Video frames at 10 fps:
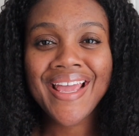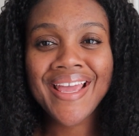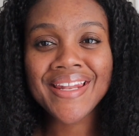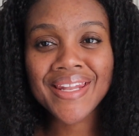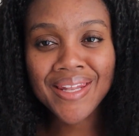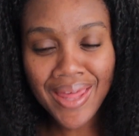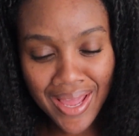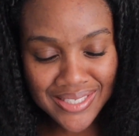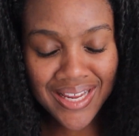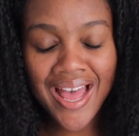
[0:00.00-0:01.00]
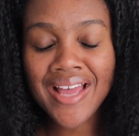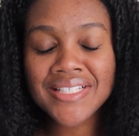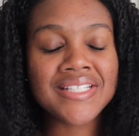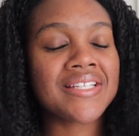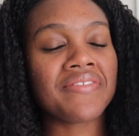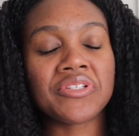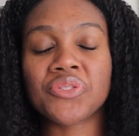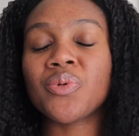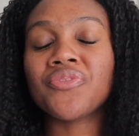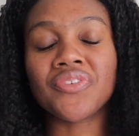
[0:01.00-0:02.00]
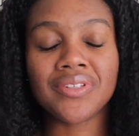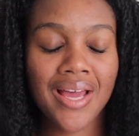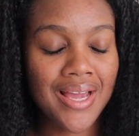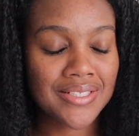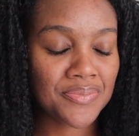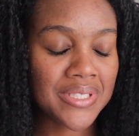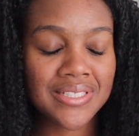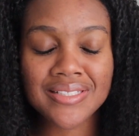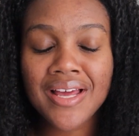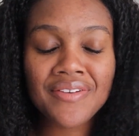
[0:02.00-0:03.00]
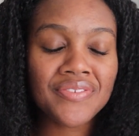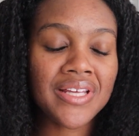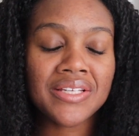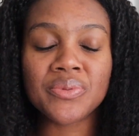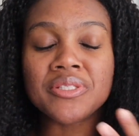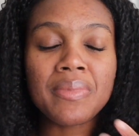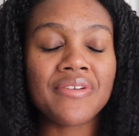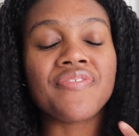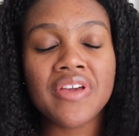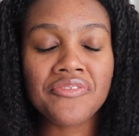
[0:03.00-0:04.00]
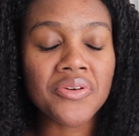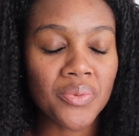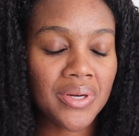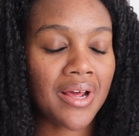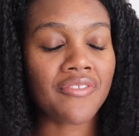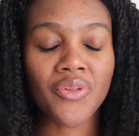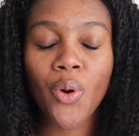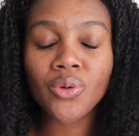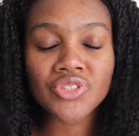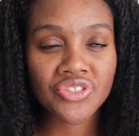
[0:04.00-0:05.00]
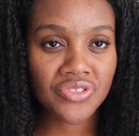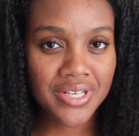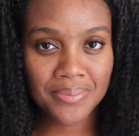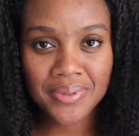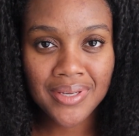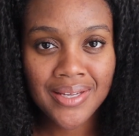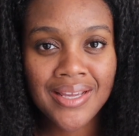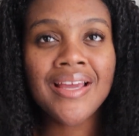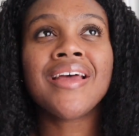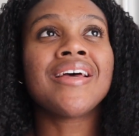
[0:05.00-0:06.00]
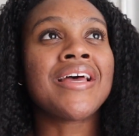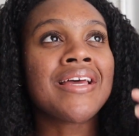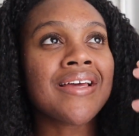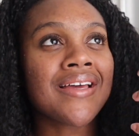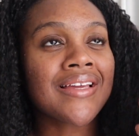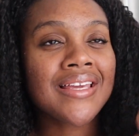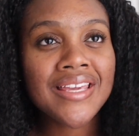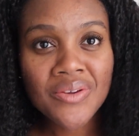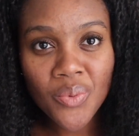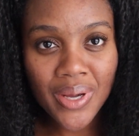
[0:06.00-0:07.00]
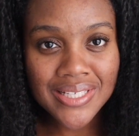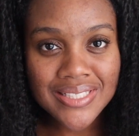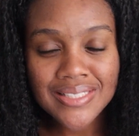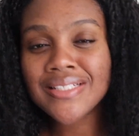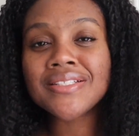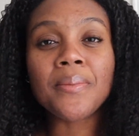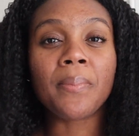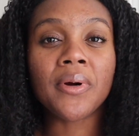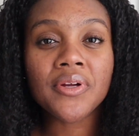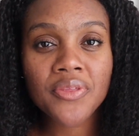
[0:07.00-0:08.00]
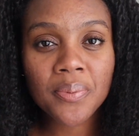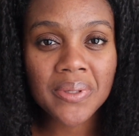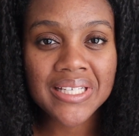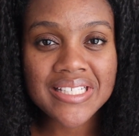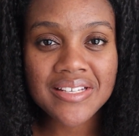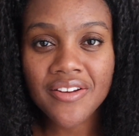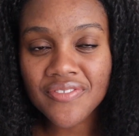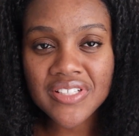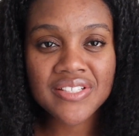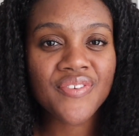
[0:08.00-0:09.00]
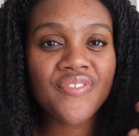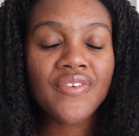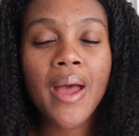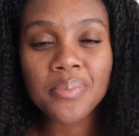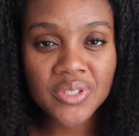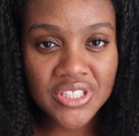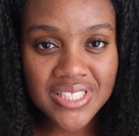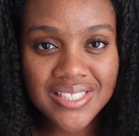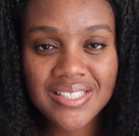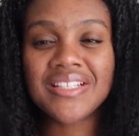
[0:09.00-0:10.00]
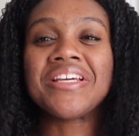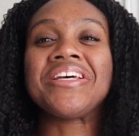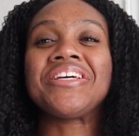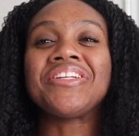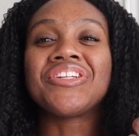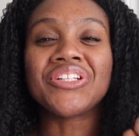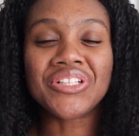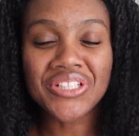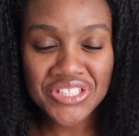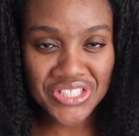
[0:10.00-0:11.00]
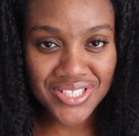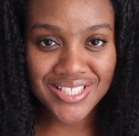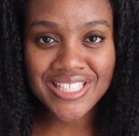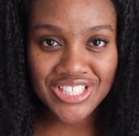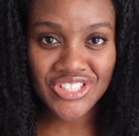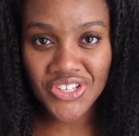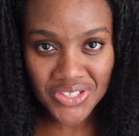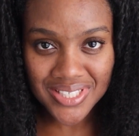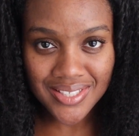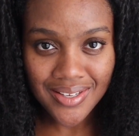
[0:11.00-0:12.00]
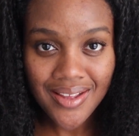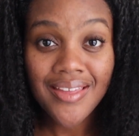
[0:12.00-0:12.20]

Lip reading: And last, I had to save this one for last because I feel like it was my favorite one out of the whole trip. Key West is the birthplace of this fabulous, delicious dessert.